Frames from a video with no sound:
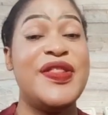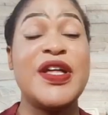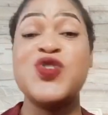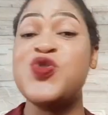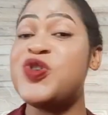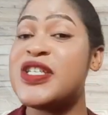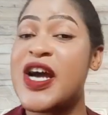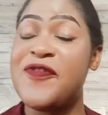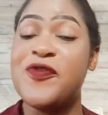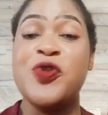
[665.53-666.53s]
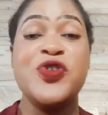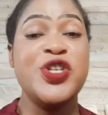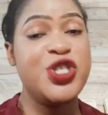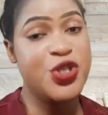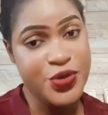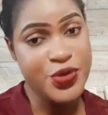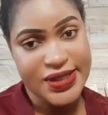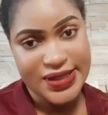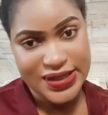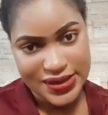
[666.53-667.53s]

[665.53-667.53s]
that we don't have originals,